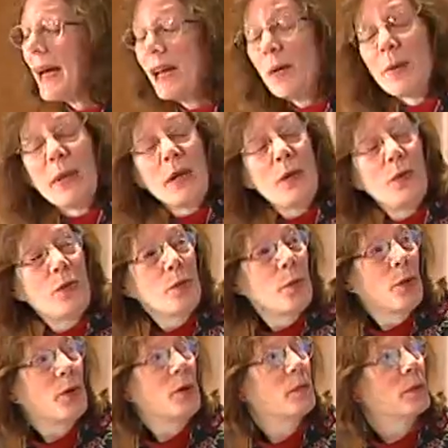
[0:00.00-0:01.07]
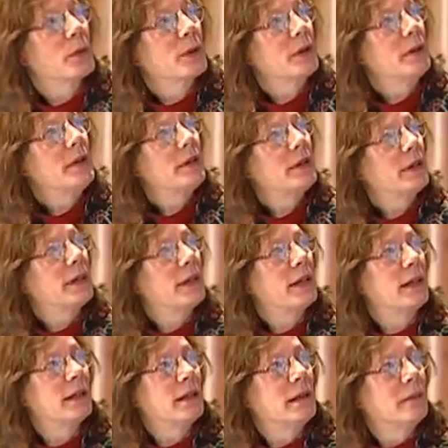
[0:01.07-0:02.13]
Anyway, he was born in Berlin.
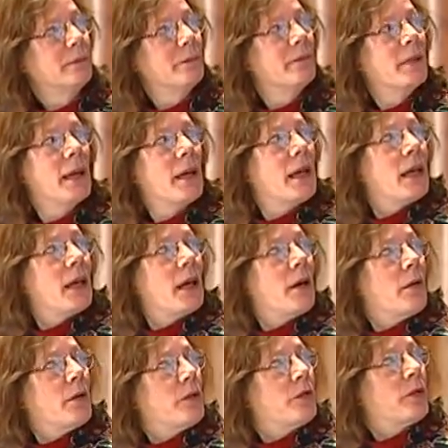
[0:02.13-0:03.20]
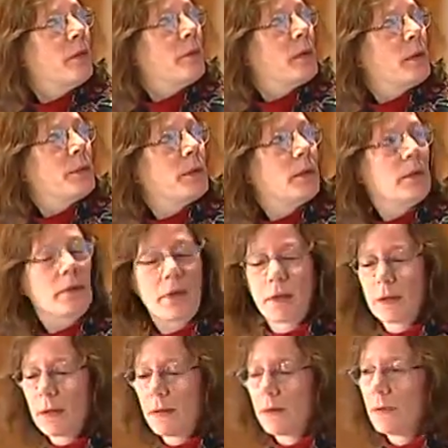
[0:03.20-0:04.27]
Um, Some people
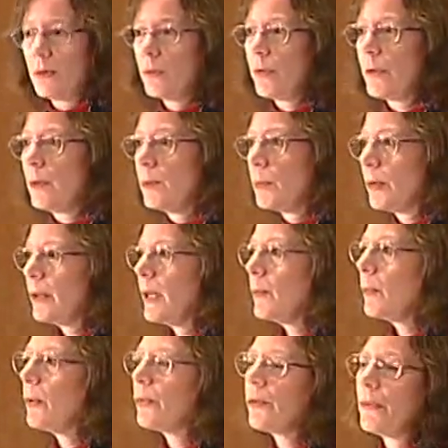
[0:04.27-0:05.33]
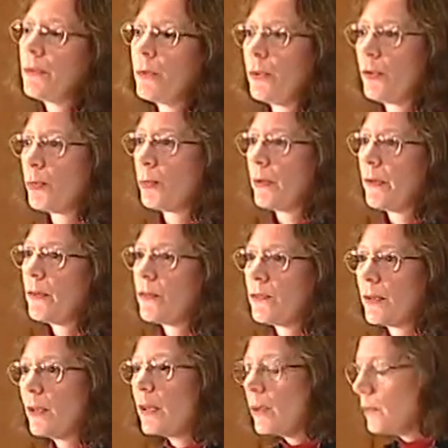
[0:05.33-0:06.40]
uh, know the Humboldt name also through his brother,
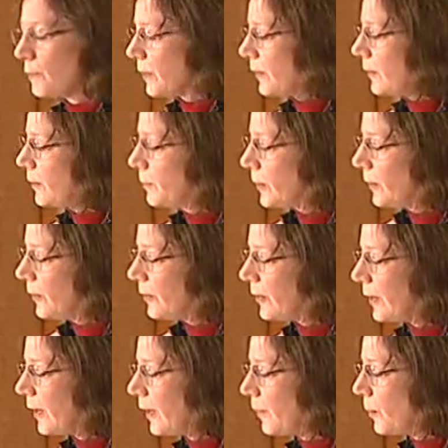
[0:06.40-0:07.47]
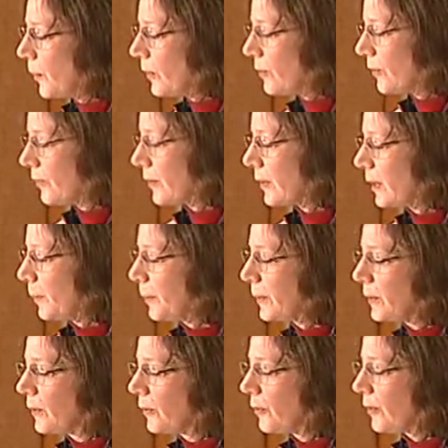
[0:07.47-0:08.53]
Wilhelm von Humboldt, uh, born just a couple of
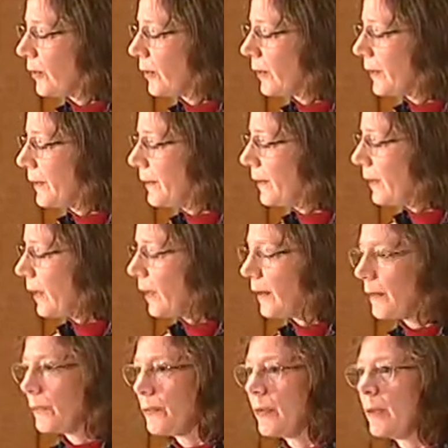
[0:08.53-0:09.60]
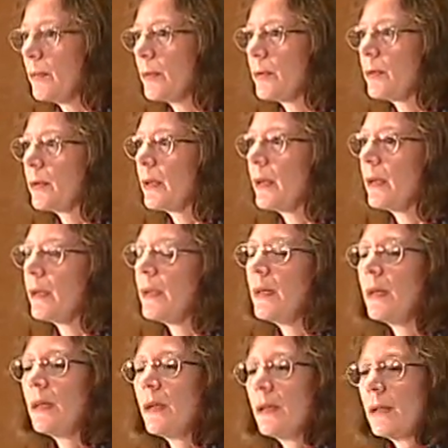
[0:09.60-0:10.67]
years earlier, uh, the famous uh,
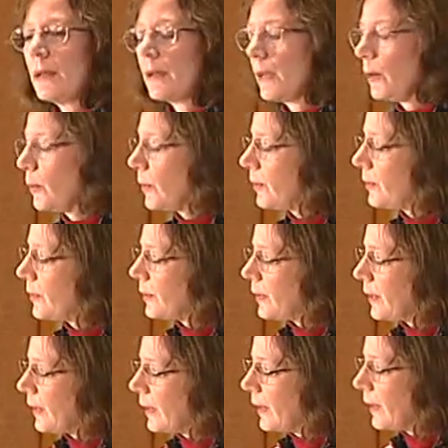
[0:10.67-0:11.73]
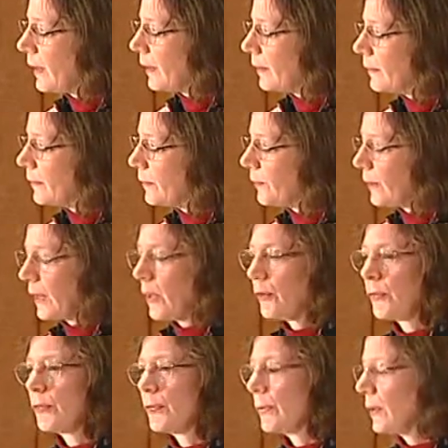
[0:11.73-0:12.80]
linguist, uh,
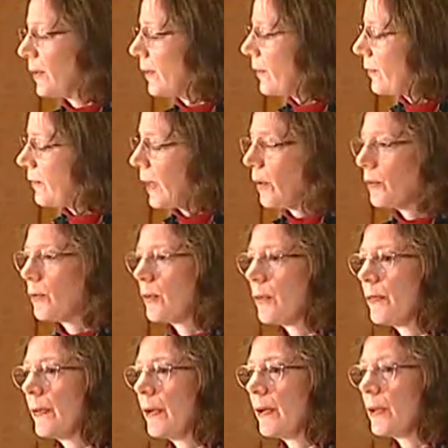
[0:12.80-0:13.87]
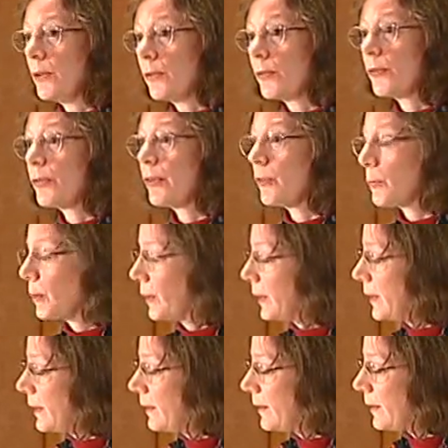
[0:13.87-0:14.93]
philosopher, founder of the University of
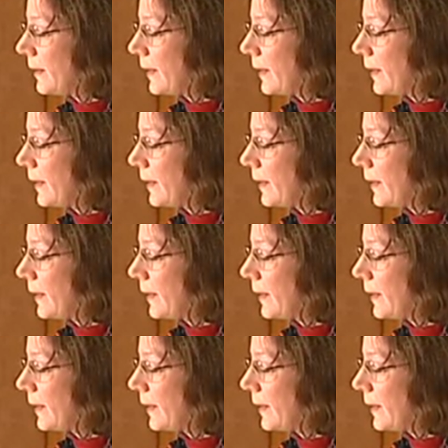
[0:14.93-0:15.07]
Berlin.